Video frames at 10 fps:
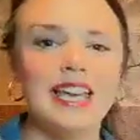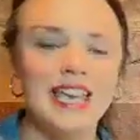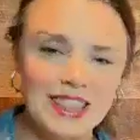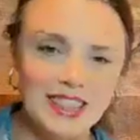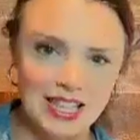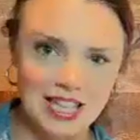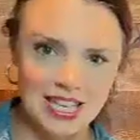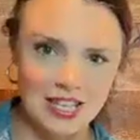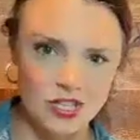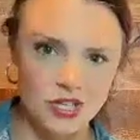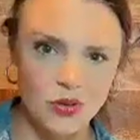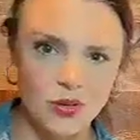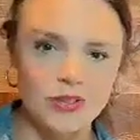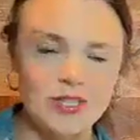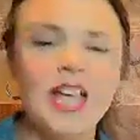get the link in the
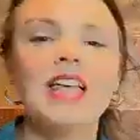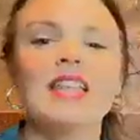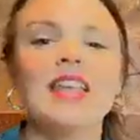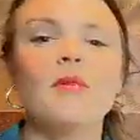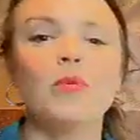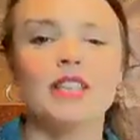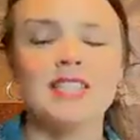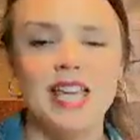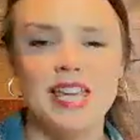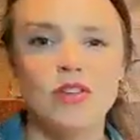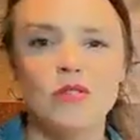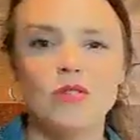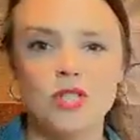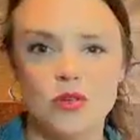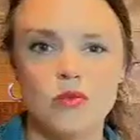show notes that will take
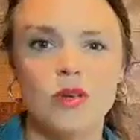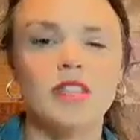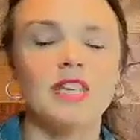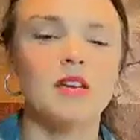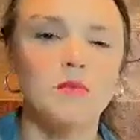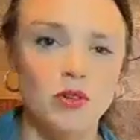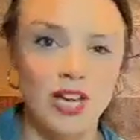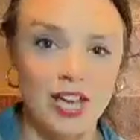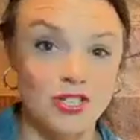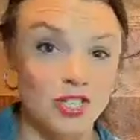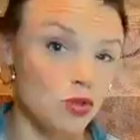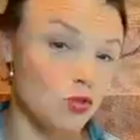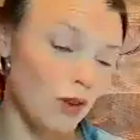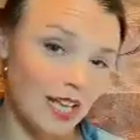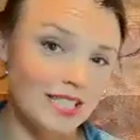you to the communication
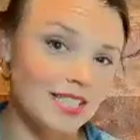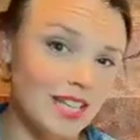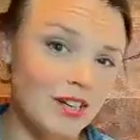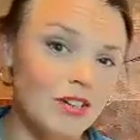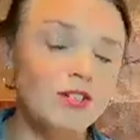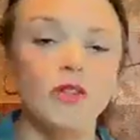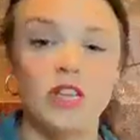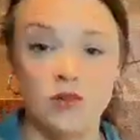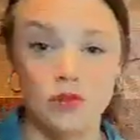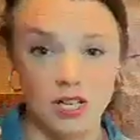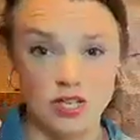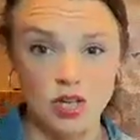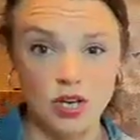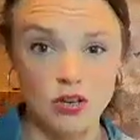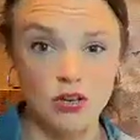translator so that you can
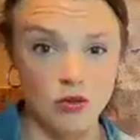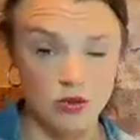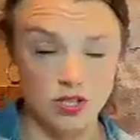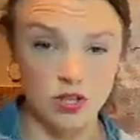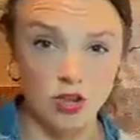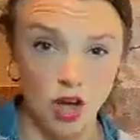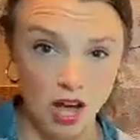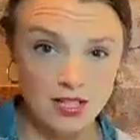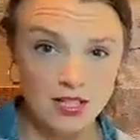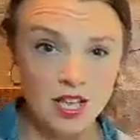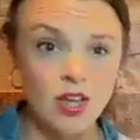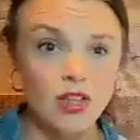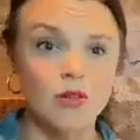turn those thoughts,